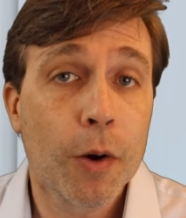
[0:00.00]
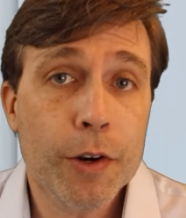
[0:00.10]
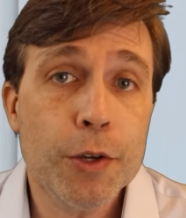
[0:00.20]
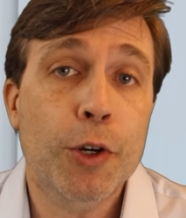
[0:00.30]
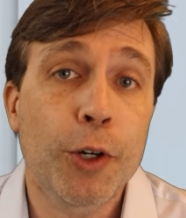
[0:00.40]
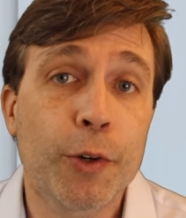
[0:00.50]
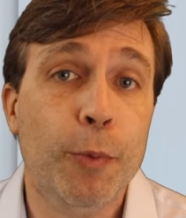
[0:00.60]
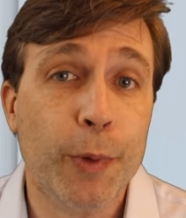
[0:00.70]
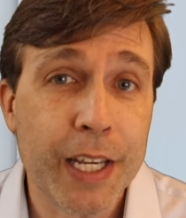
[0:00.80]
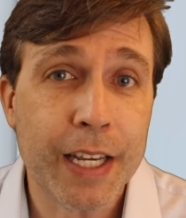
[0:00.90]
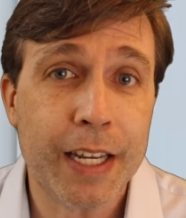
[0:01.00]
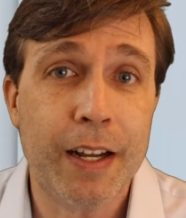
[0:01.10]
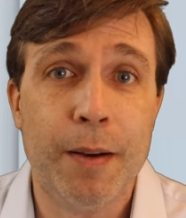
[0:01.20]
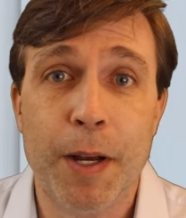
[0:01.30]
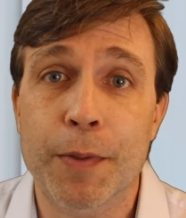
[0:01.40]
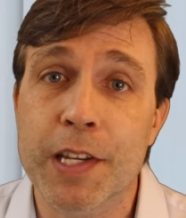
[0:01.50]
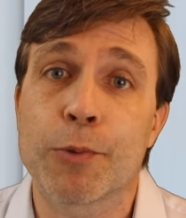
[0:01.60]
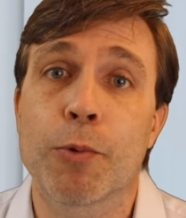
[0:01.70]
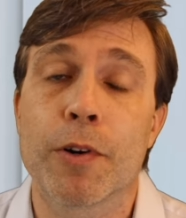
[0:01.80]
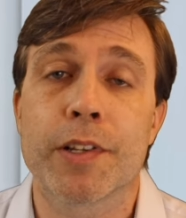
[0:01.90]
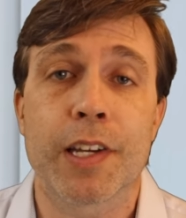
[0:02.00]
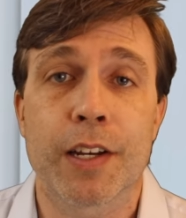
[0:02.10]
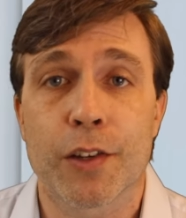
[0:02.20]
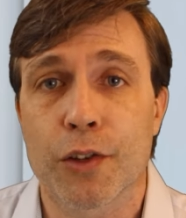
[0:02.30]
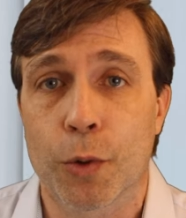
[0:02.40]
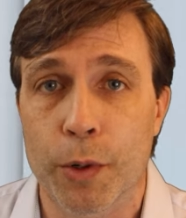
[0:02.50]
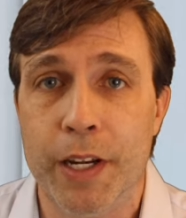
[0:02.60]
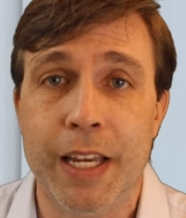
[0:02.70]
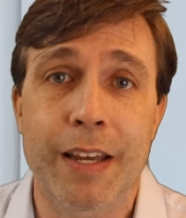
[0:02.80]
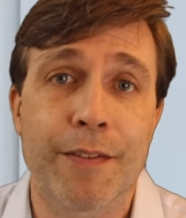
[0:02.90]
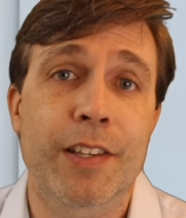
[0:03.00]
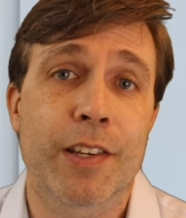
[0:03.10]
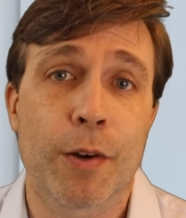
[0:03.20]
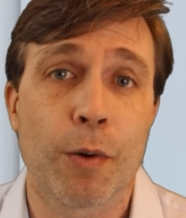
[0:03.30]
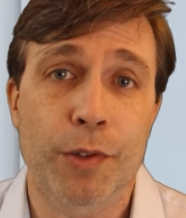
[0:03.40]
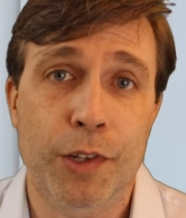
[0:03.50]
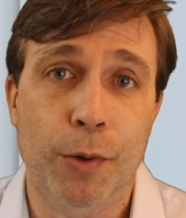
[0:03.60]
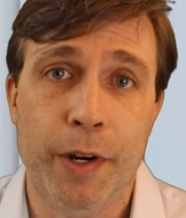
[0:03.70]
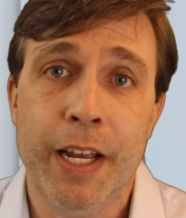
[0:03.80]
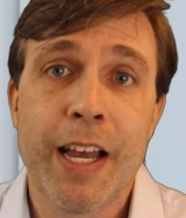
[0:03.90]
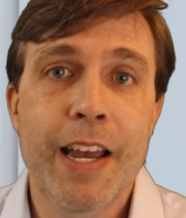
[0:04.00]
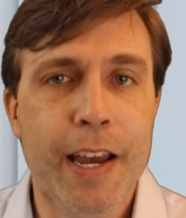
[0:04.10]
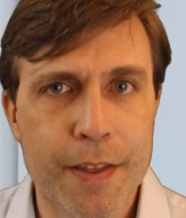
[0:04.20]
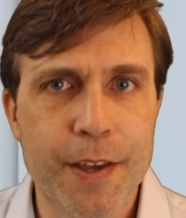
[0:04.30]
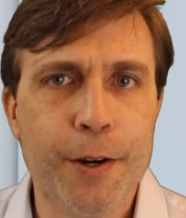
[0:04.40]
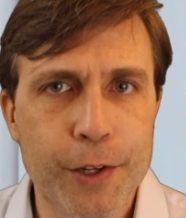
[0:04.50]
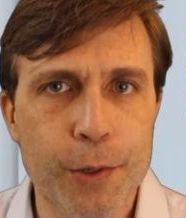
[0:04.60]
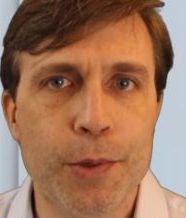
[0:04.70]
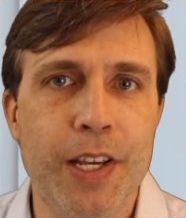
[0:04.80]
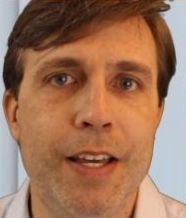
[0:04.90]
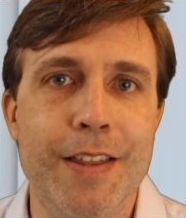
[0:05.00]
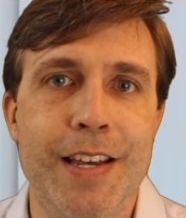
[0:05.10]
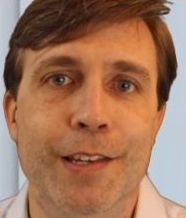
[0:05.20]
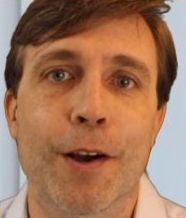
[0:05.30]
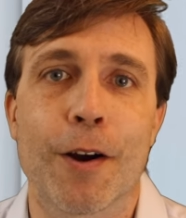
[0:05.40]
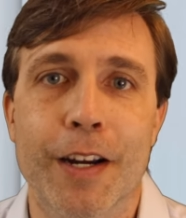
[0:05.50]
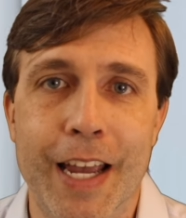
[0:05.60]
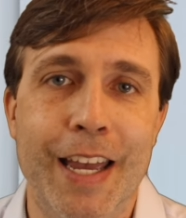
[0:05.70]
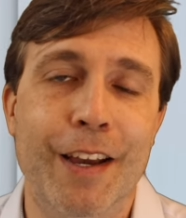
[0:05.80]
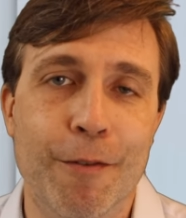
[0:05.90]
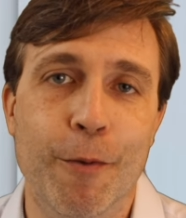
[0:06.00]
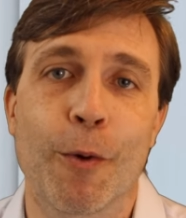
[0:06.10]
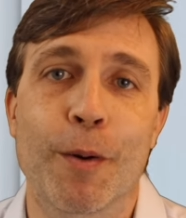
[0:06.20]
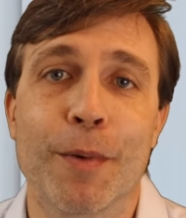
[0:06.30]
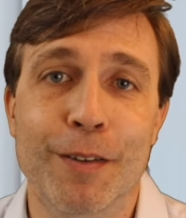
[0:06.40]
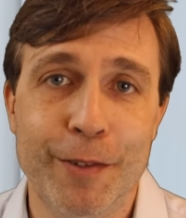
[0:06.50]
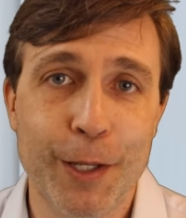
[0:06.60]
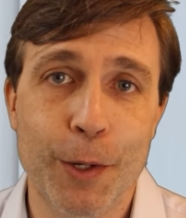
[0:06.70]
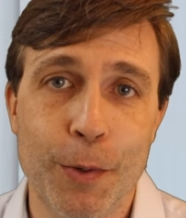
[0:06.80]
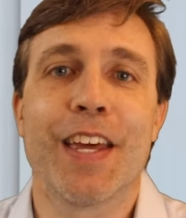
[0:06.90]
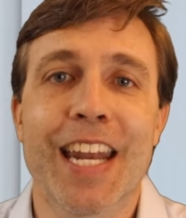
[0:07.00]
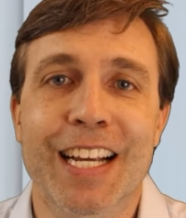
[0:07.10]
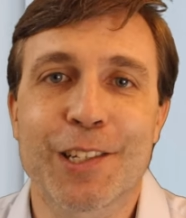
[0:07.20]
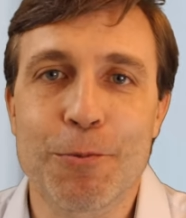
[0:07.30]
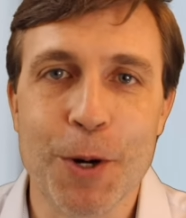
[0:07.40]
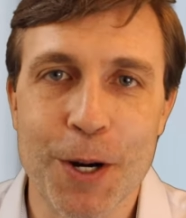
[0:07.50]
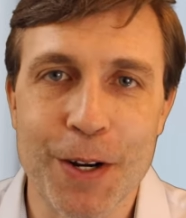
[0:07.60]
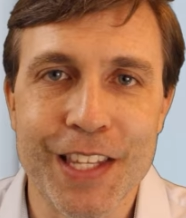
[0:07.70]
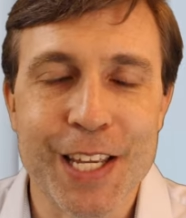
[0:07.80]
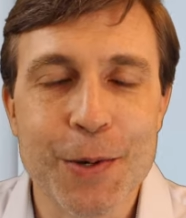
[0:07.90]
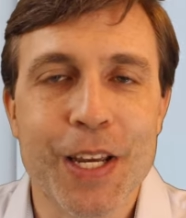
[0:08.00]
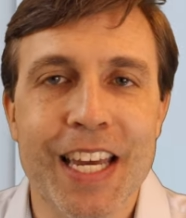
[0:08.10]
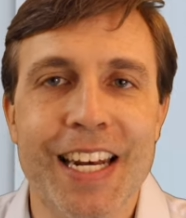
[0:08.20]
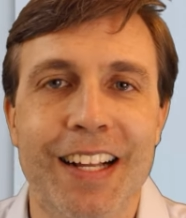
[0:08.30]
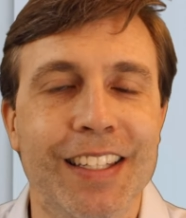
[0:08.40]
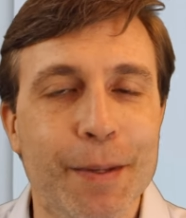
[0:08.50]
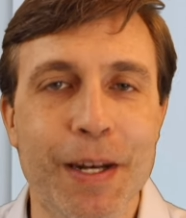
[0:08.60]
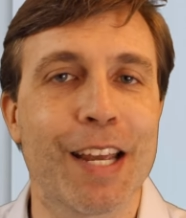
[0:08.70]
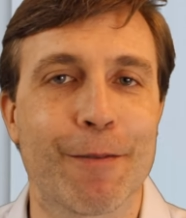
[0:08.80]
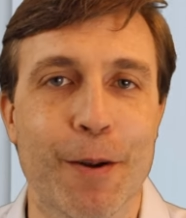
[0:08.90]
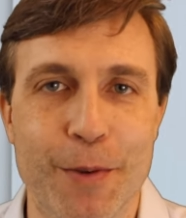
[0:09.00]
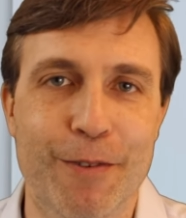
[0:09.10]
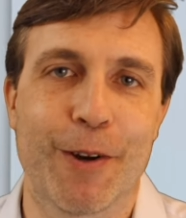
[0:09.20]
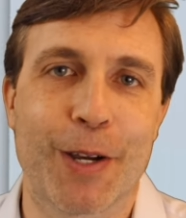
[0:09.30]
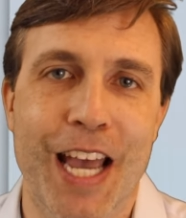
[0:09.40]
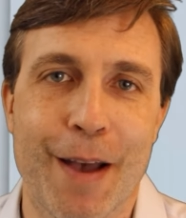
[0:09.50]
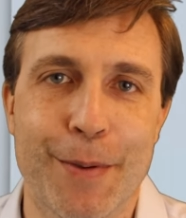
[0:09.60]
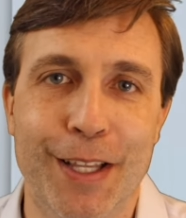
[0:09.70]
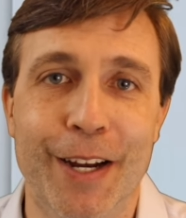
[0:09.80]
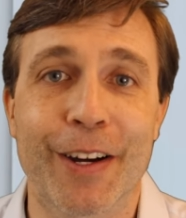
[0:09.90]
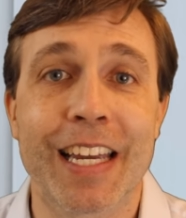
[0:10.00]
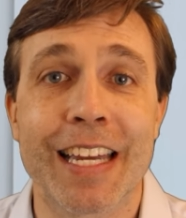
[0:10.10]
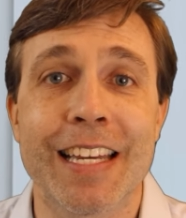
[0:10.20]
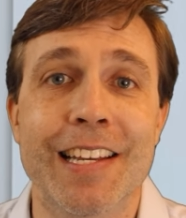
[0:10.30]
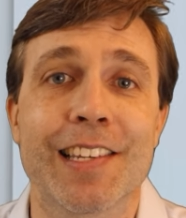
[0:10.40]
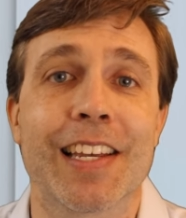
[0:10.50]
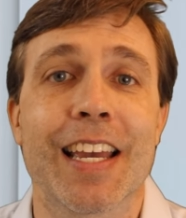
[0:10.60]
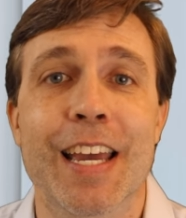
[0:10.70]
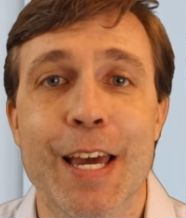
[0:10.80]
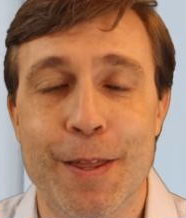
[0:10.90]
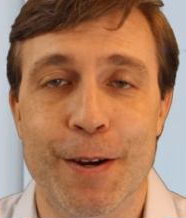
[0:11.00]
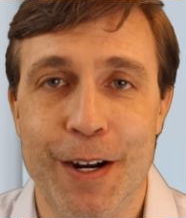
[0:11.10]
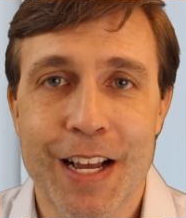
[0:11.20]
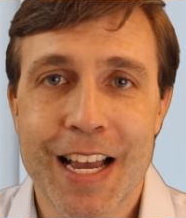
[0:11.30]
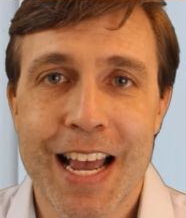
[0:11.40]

or you could read about these words in a story if it's an old story and they're using this archaic form of you. The next word that you can eliminate from your vocabulary vocabulary is hither.